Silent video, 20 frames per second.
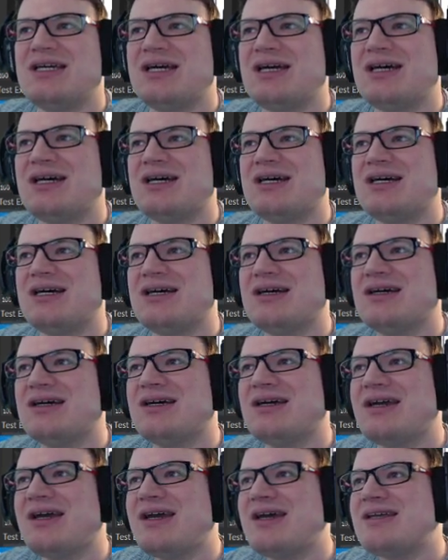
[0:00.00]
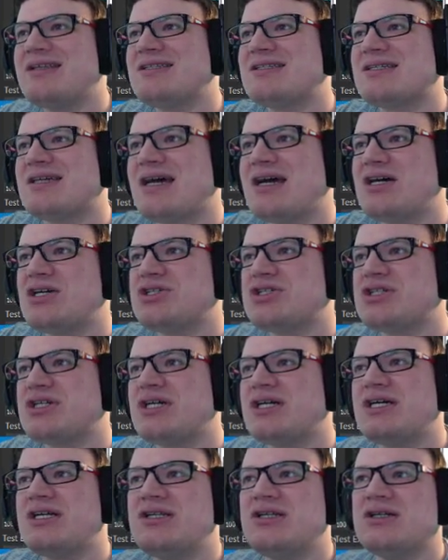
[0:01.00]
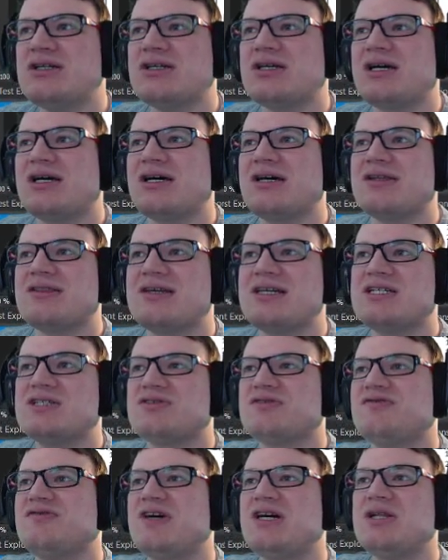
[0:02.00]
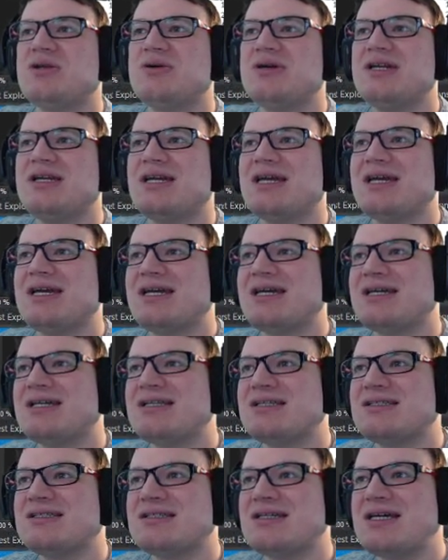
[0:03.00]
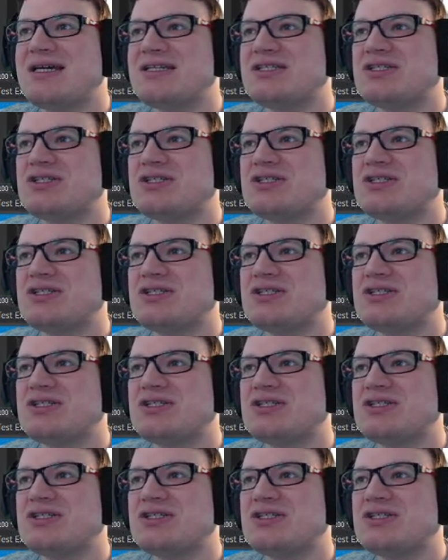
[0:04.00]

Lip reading: Ans Ashkan, thanks for following, and S